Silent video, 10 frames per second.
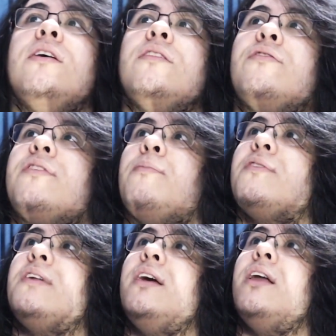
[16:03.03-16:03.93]
There's a
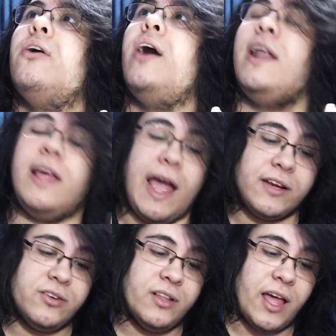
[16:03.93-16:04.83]
mosquito. And it
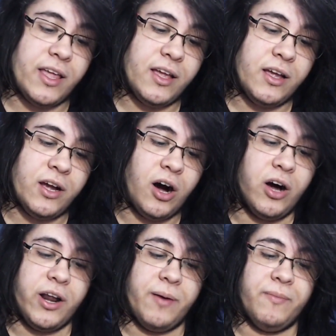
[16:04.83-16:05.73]
actually, like,
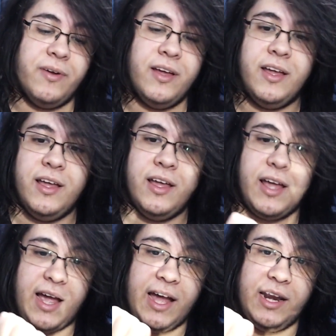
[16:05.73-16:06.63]
caught him.
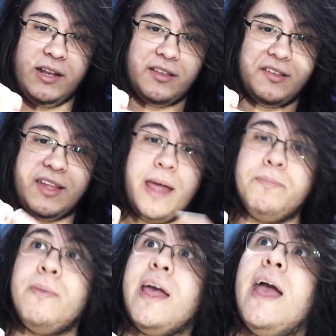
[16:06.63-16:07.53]
And it
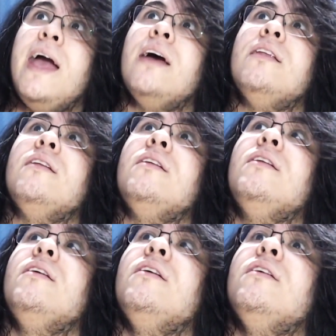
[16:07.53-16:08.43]
escaped my hand.
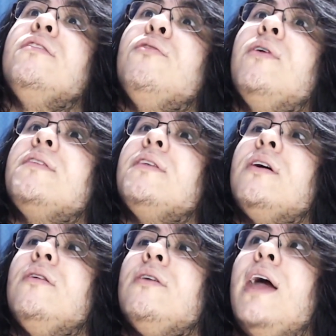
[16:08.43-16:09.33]
So it wasn't a
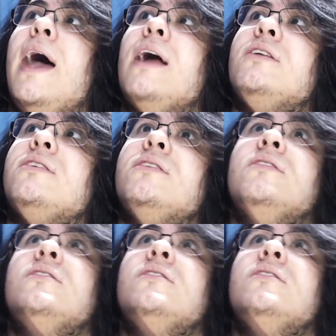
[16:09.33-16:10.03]
good catch.